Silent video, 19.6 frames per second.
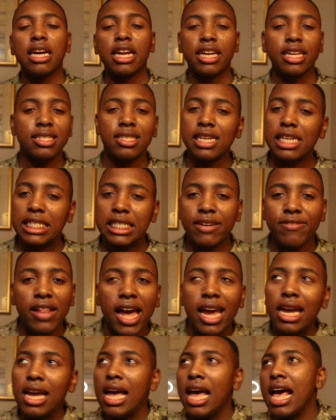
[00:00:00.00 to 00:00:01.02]
gonna consist of
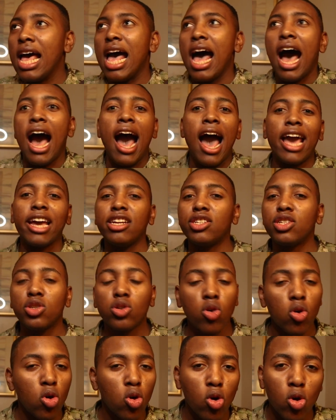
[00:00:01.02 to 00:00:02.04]
like high
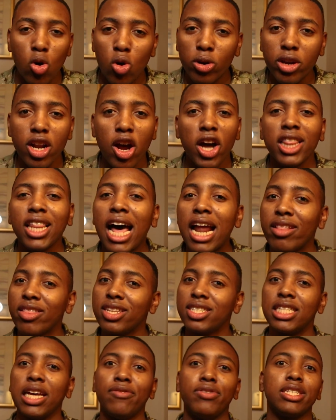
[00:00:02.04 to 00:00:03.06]
school, you know, a lot of
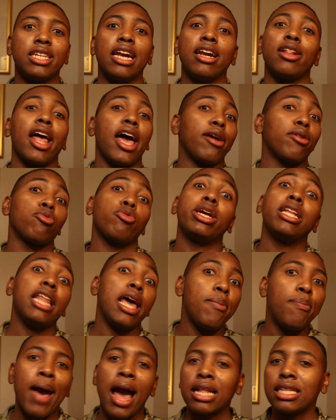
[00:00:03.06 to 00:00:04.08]
this stuff is gonna like
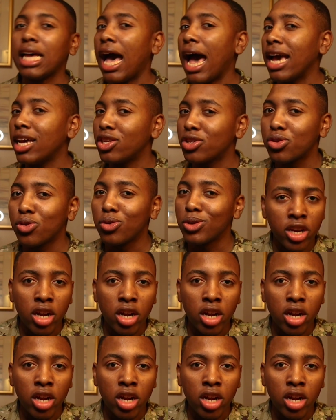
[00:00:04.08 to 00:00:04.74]
relay back to high school.